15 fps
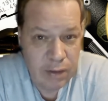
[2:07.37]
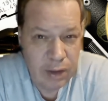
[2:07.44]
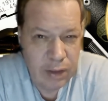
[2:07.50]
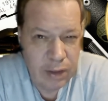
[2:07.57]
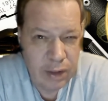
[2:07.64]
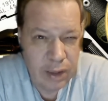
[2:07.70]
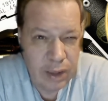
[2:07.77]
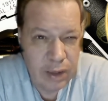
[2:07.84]

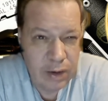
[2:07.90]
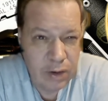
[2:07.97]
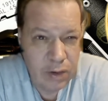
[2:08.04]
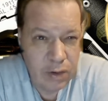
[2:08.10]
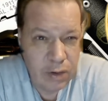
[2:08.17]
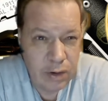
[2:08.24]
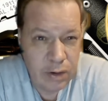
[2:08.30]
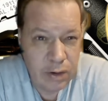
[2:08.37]
think
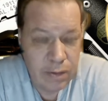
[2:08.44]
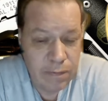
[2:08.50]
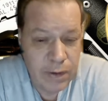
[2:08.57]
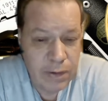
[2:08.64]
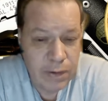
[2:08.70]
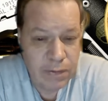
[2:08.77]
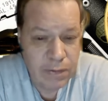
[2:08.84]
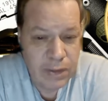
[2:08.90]

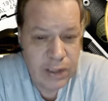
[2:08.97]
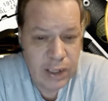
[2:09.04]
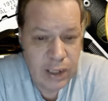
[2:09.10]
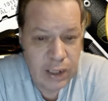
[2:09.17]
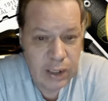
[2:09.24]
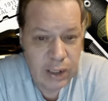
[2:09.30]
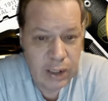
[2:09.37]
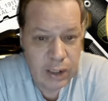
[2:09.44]

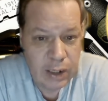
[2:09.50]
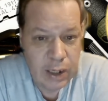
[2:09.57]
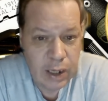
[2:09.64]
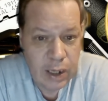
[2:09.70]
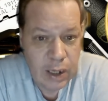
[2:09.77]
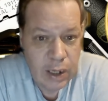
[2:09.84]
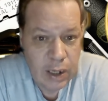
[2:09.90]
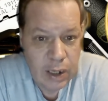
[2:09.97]
815
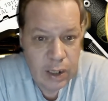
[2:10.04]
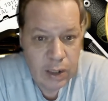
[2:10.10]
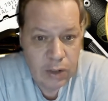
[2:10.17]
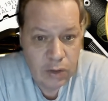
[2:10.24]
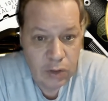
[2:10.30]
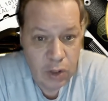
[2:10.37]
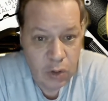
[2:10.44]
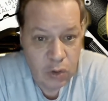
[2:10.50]

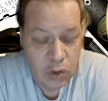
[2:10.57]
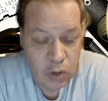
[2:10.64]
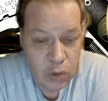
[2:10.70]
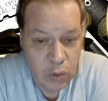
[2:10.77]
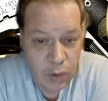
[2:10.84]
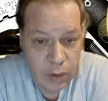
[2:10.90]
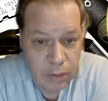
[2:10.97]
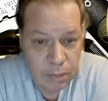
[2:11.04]

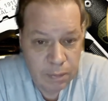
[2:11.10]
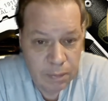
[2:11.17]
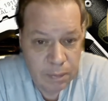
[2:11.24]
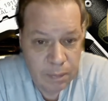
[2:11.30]
Dogecoin